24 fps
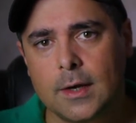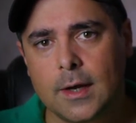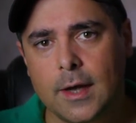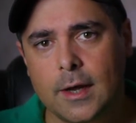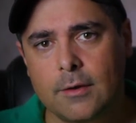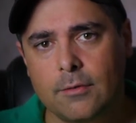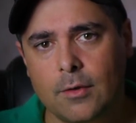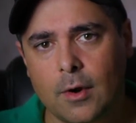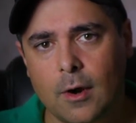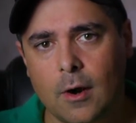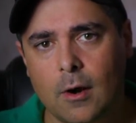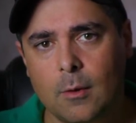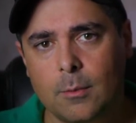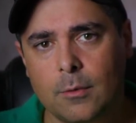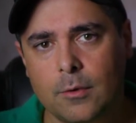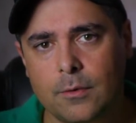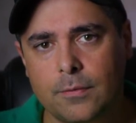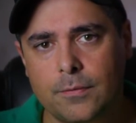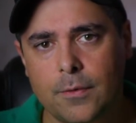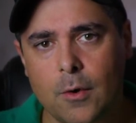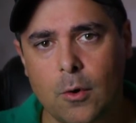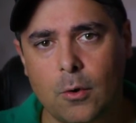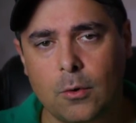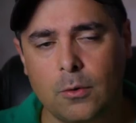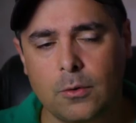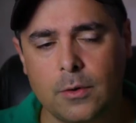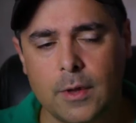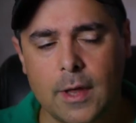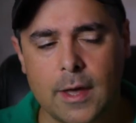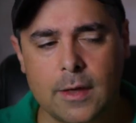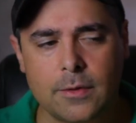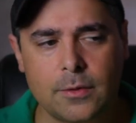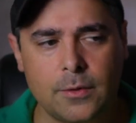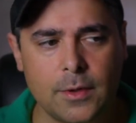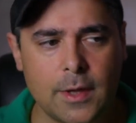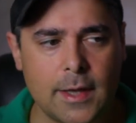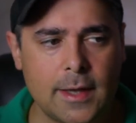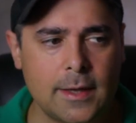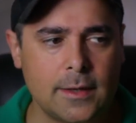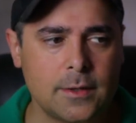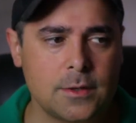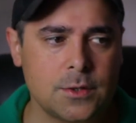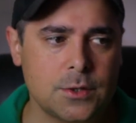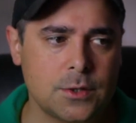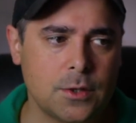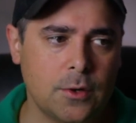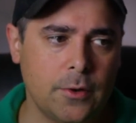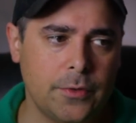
a variable focal length lens.